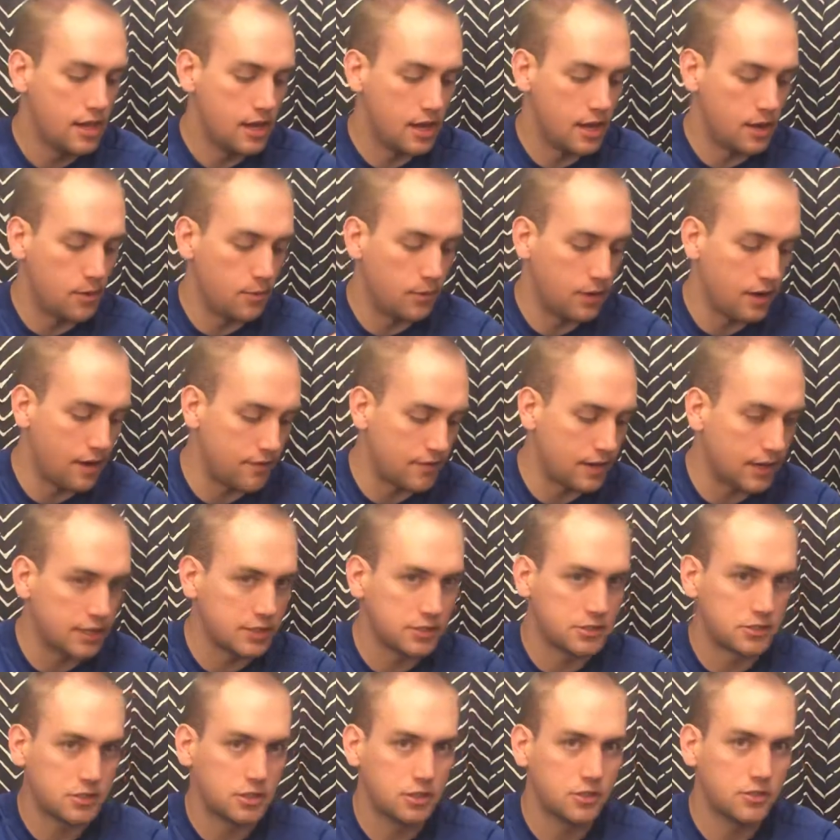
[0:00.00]
And we have
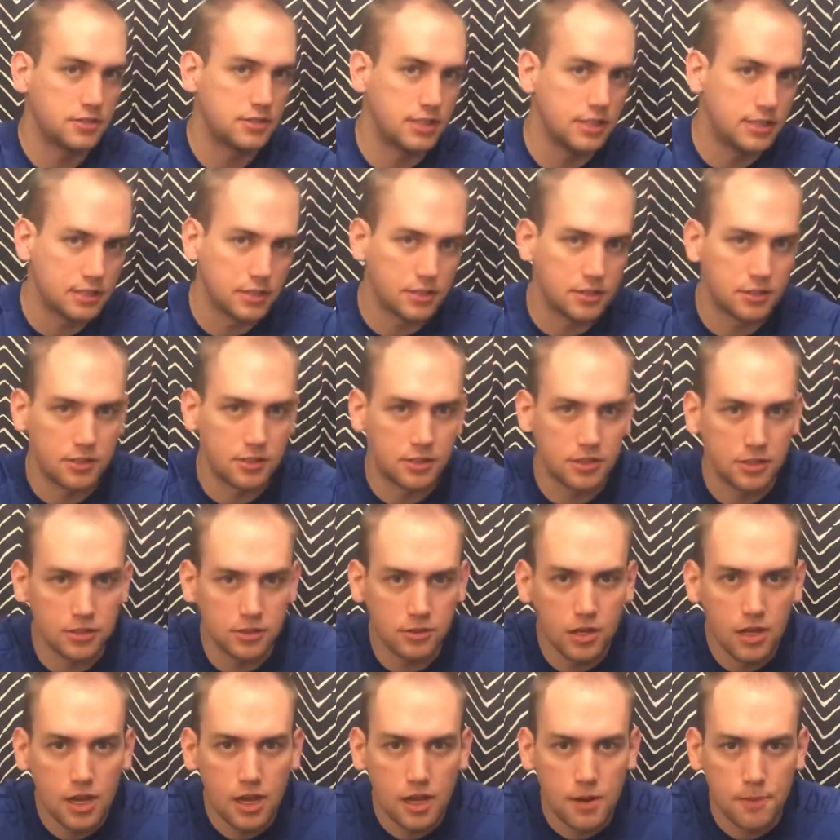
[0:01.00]
Dice Throne Season
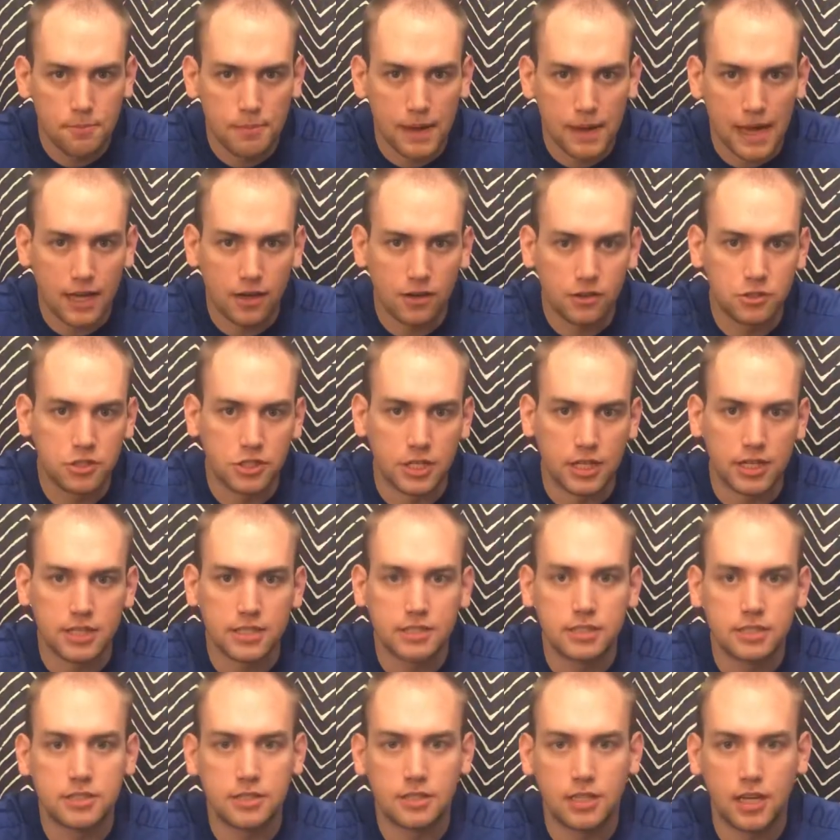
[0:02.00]
2, Battle
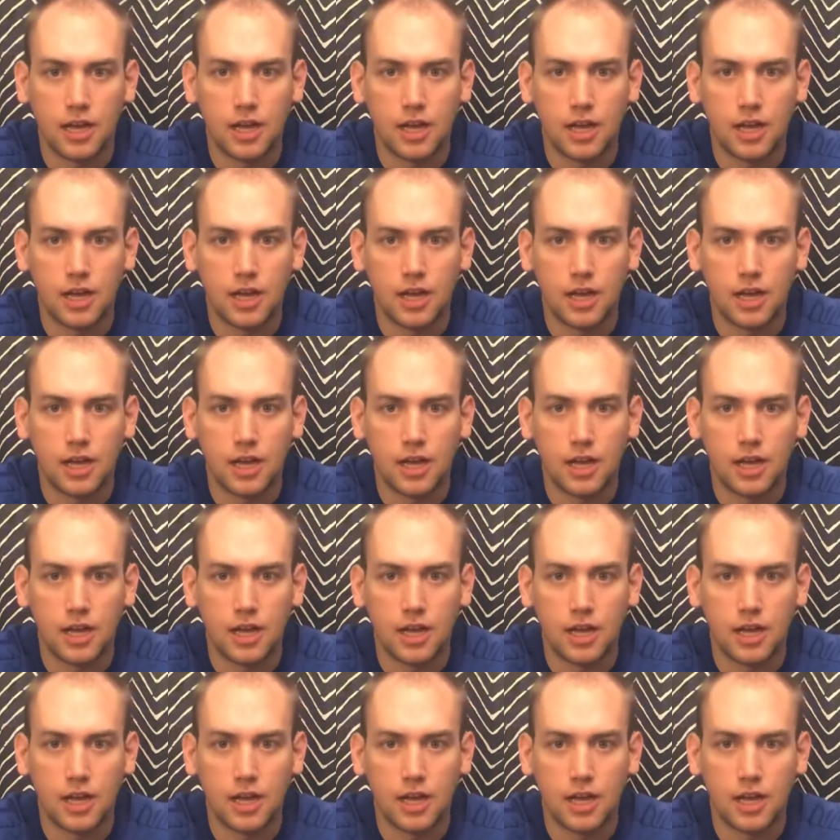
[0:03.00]
Chest,